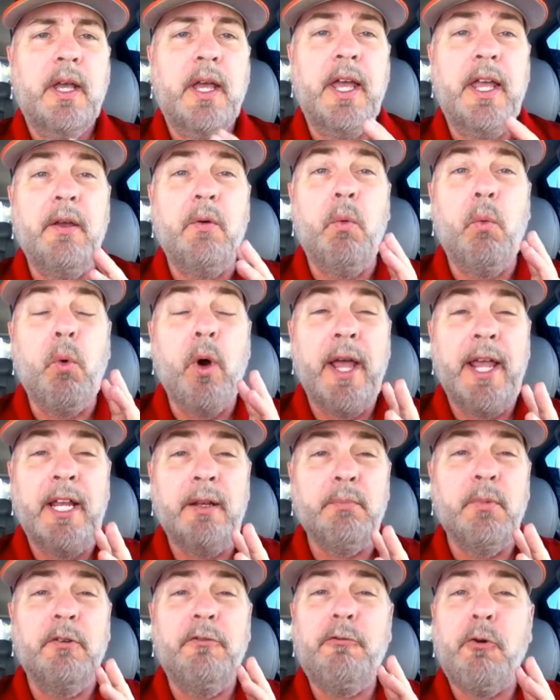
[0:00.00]
Hey,
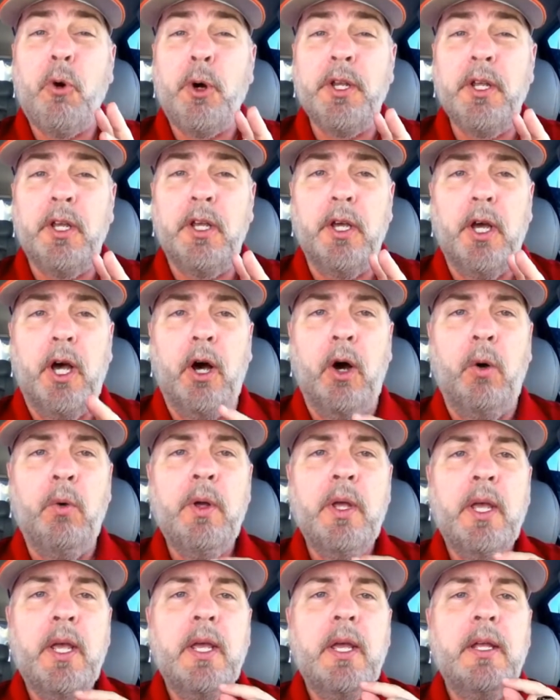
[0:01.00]
wait, before you
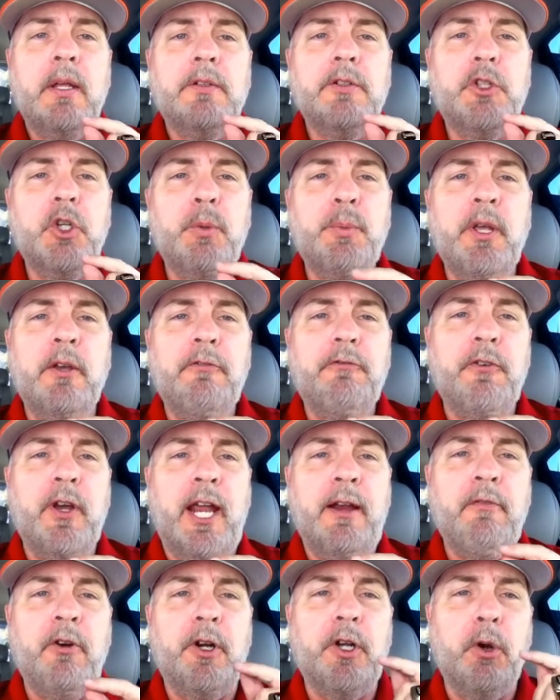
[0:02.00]
go, do me a
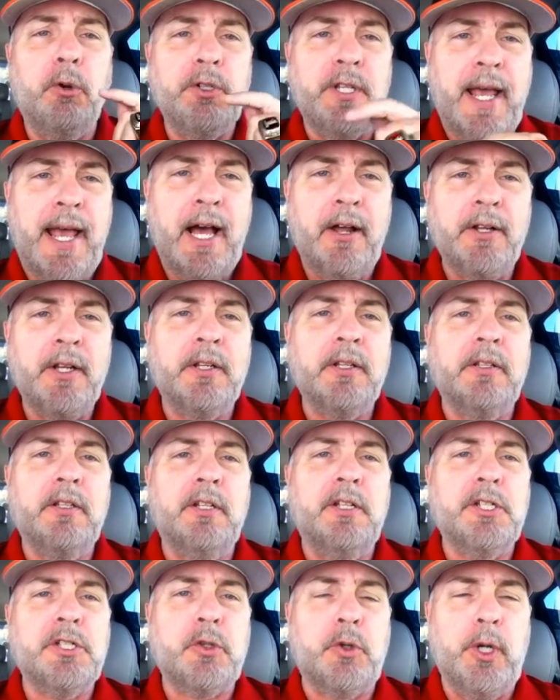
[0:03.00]
favor, go down into
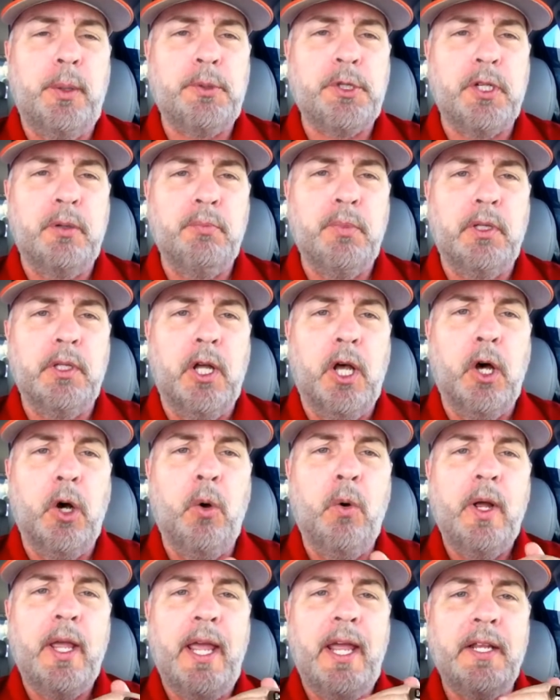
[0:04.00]
the description
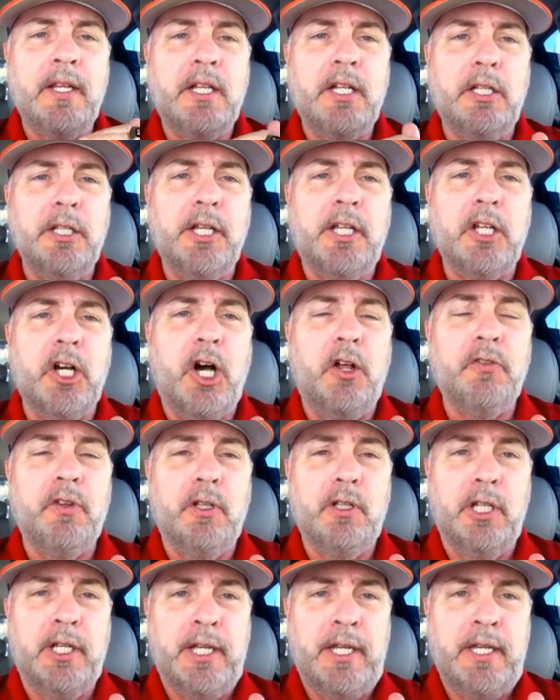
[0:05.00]
below and click on
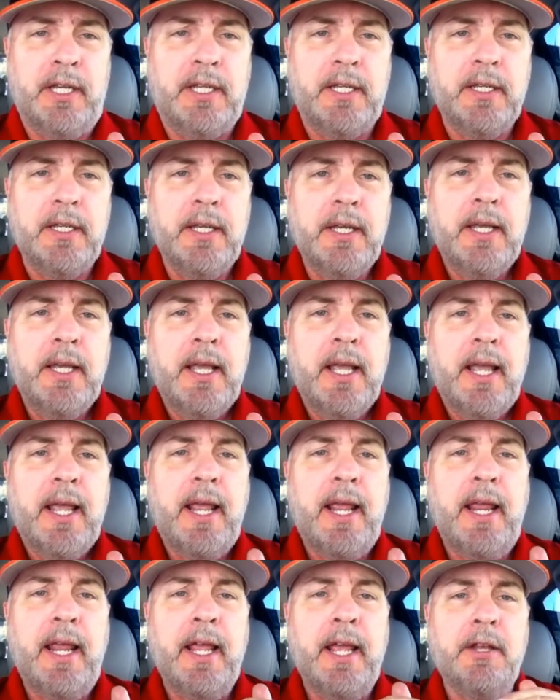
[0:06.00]
the link,
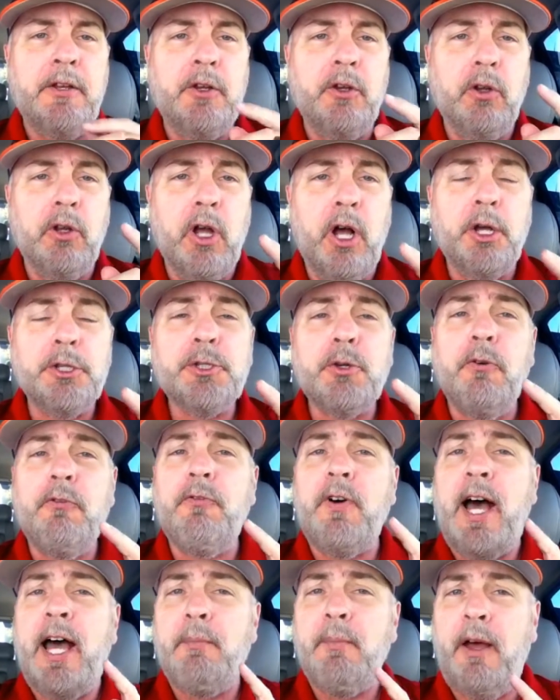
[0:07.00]
and you'll also
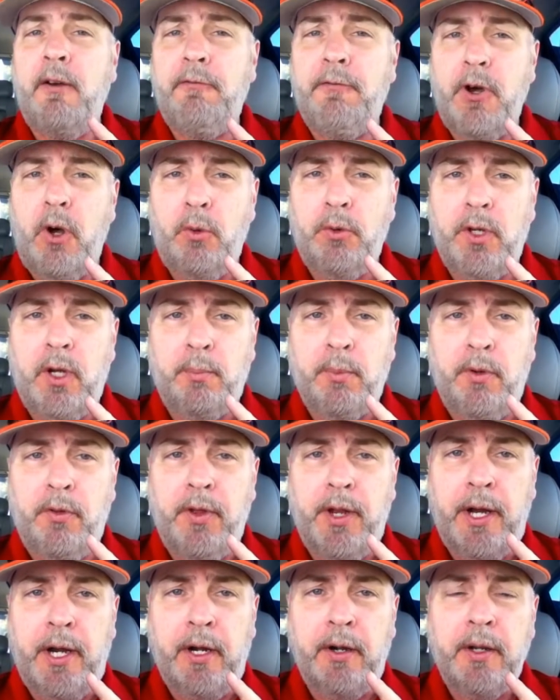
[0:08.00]
find my phone number
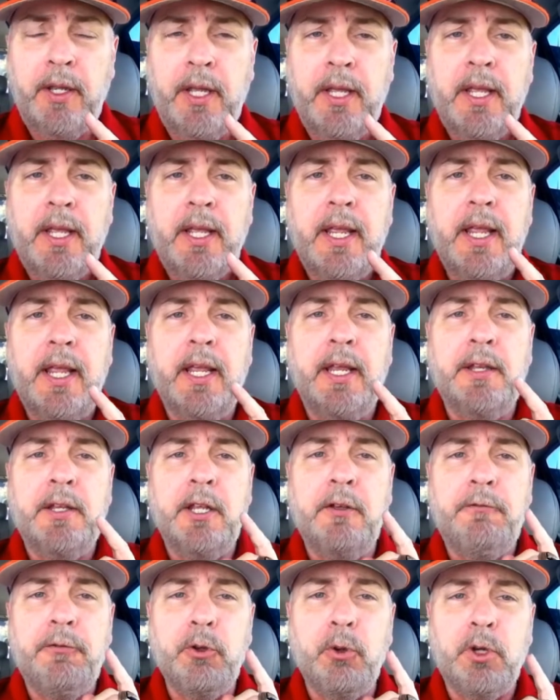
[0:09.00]
there.
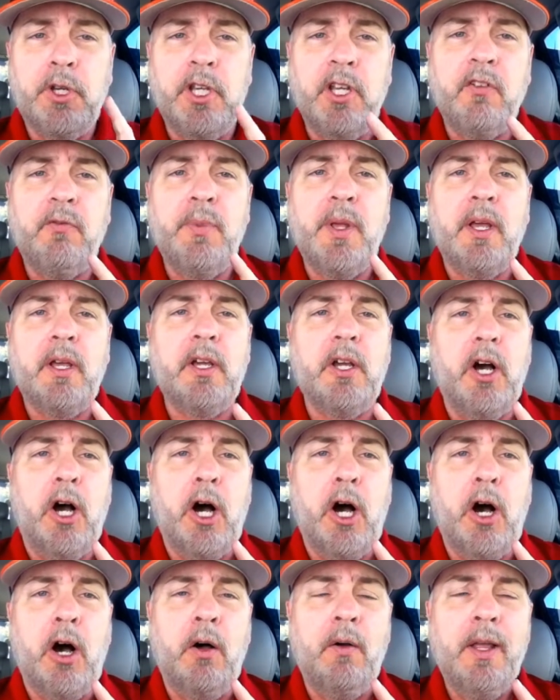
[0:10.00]
And if you'll give me a
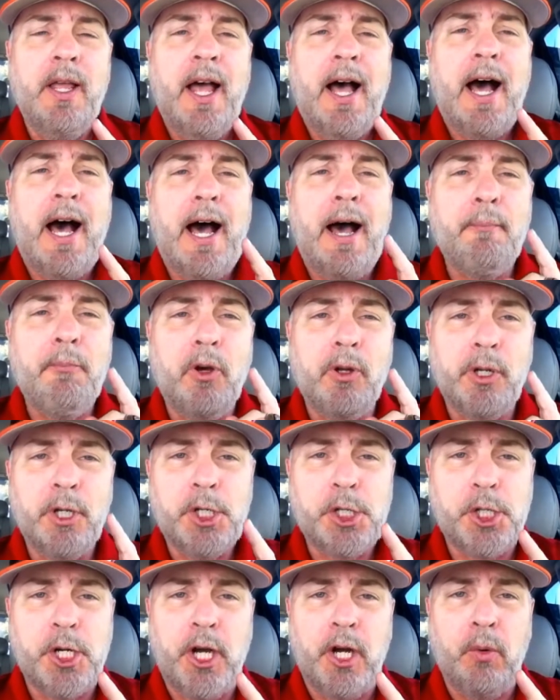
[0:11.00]
call, I'm going to
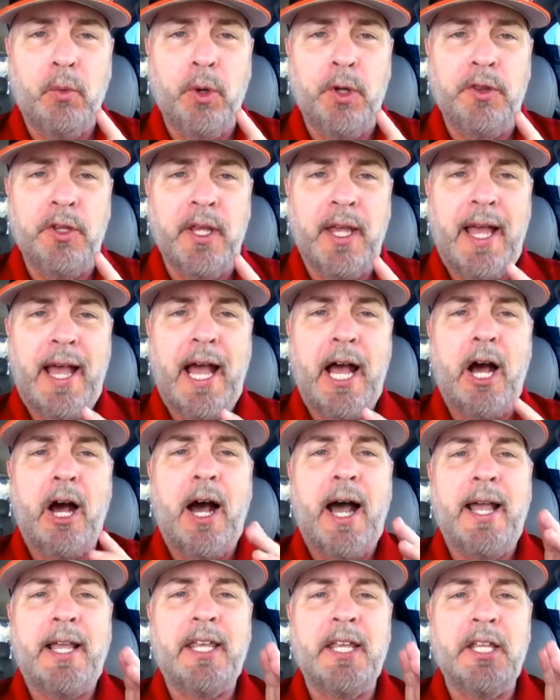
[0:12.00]
share with you
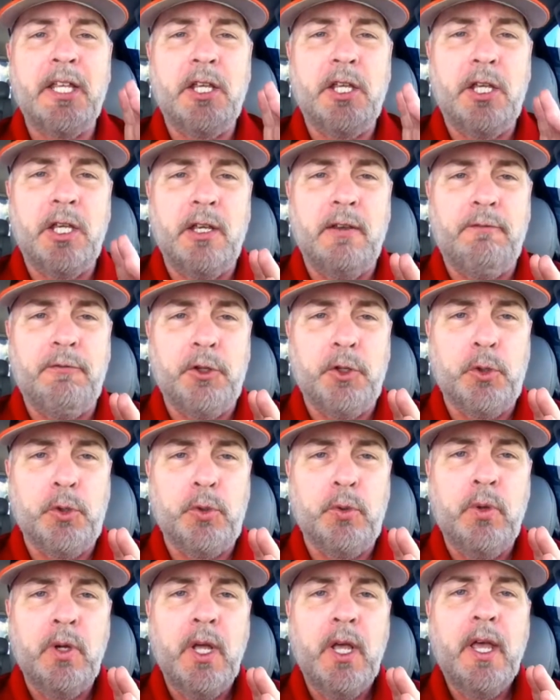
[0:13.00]
how I can give
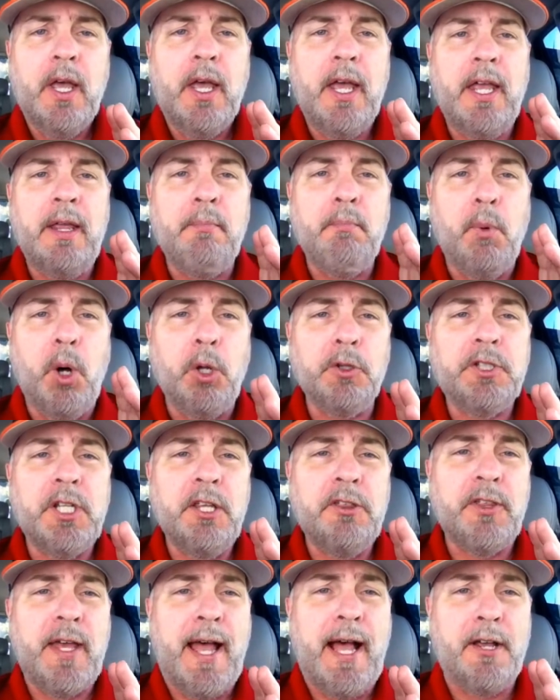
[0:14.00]
you a
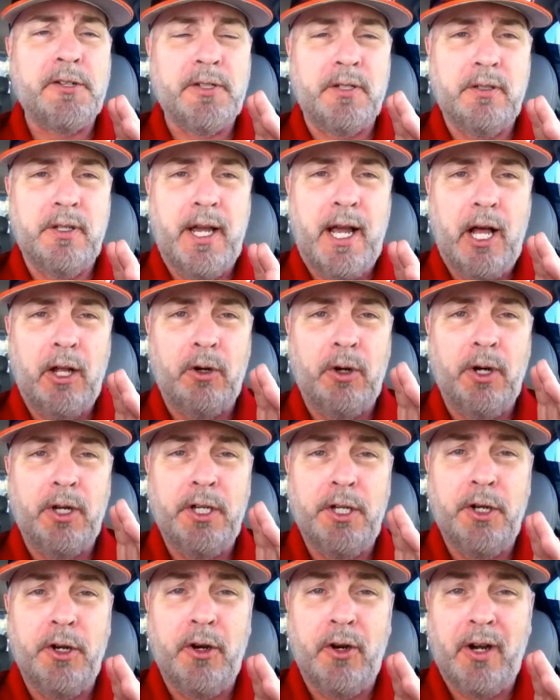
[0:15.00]
multi-thousand dollar a
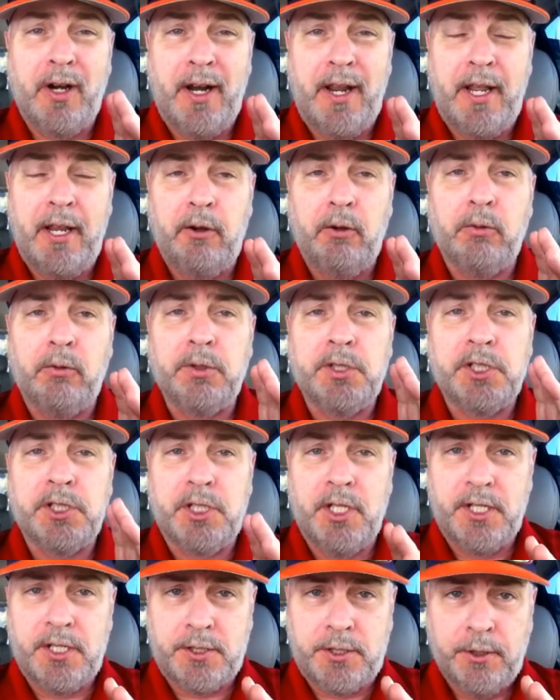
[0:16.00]
year annual
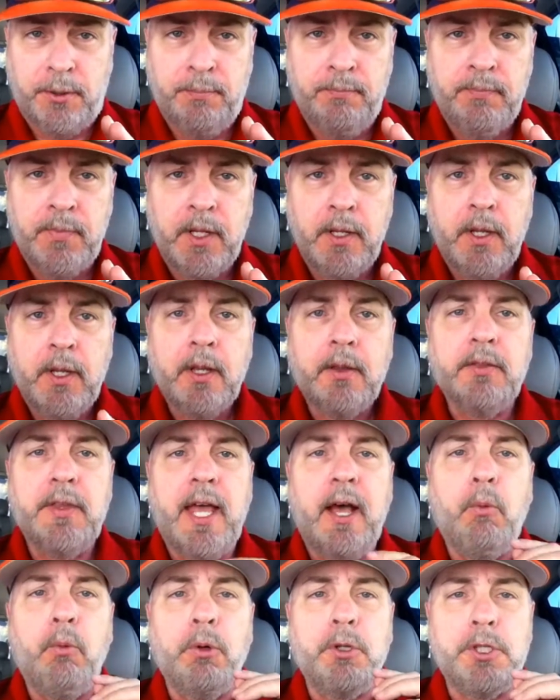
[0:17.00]
system
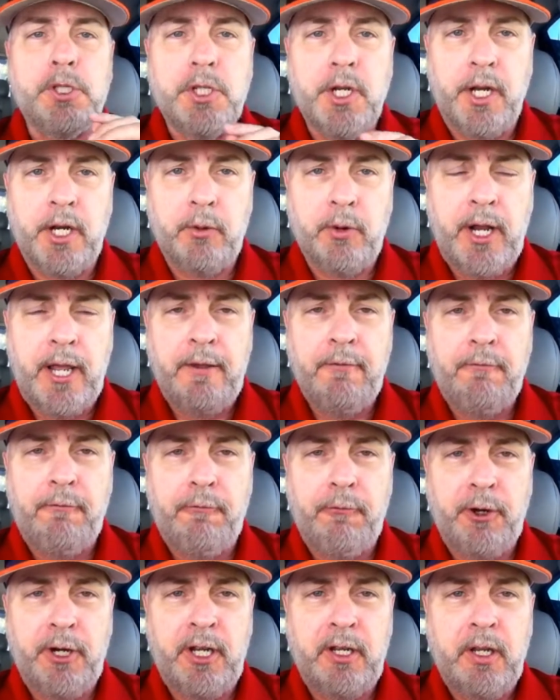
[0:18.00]
that will generate
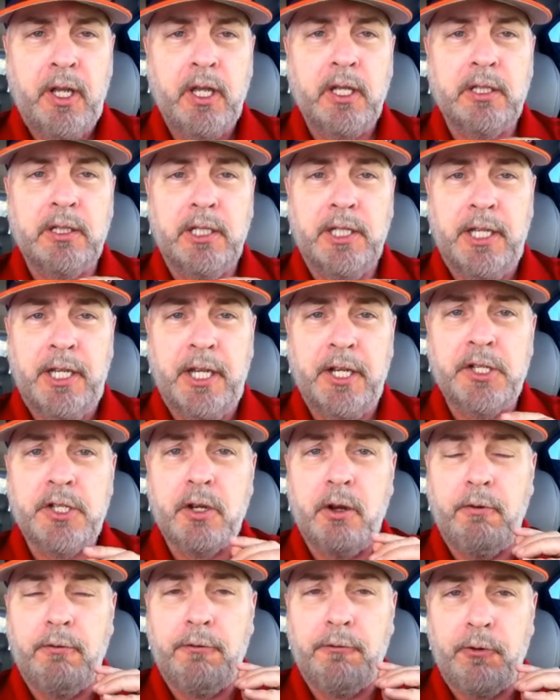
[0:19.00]
free
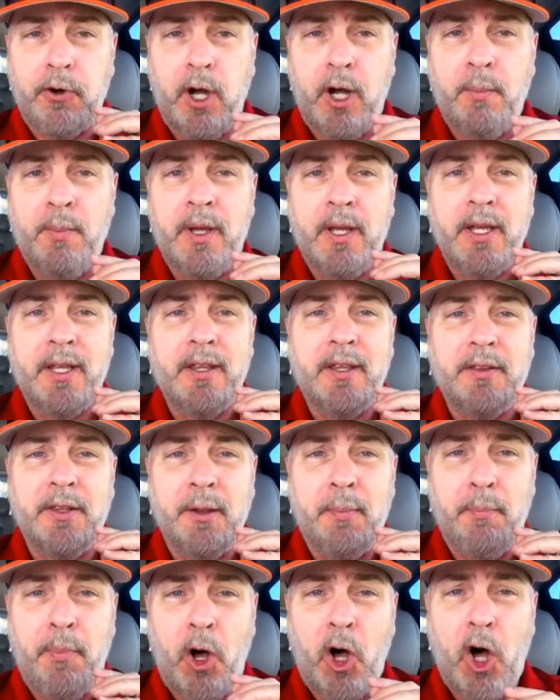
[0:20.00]
leads from
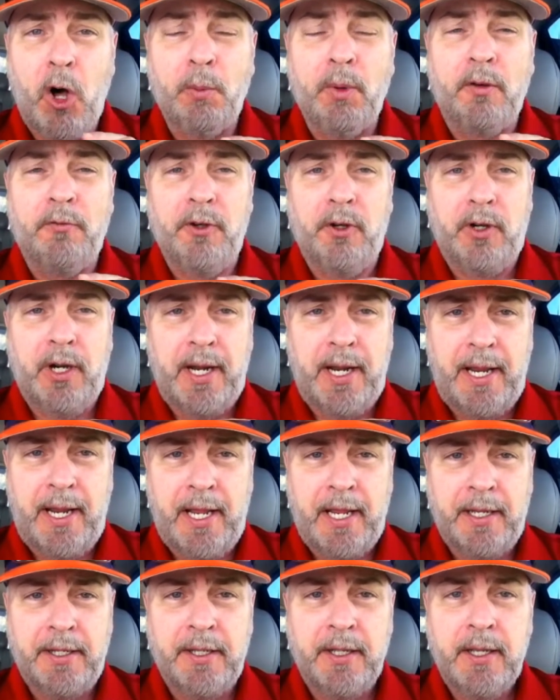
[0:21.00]
the palm of your
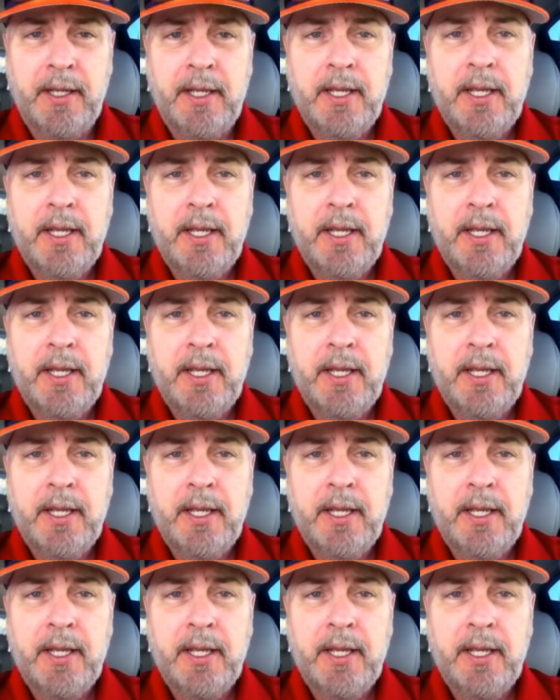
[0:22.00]
hand.